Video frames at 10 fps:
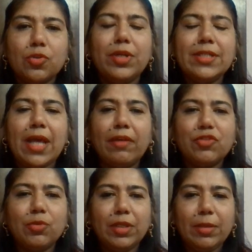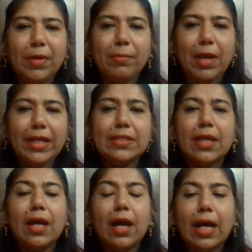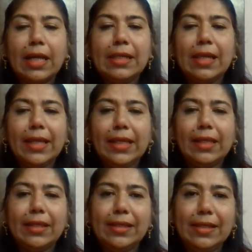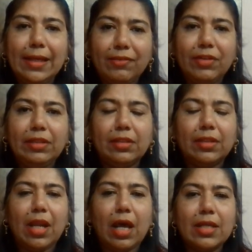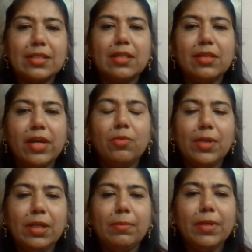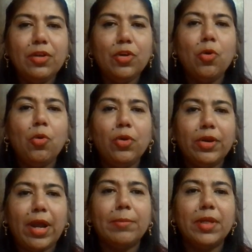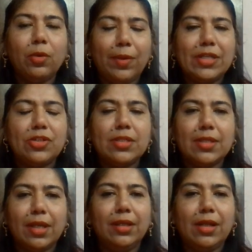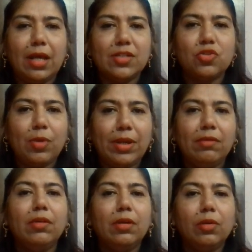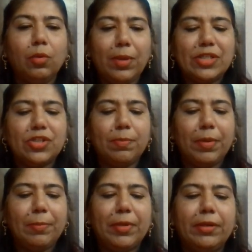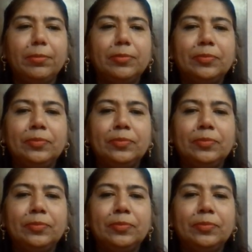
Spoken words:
students have to keep in mind, unlike 11th class, there will be no grammar questions in class 12 question paper.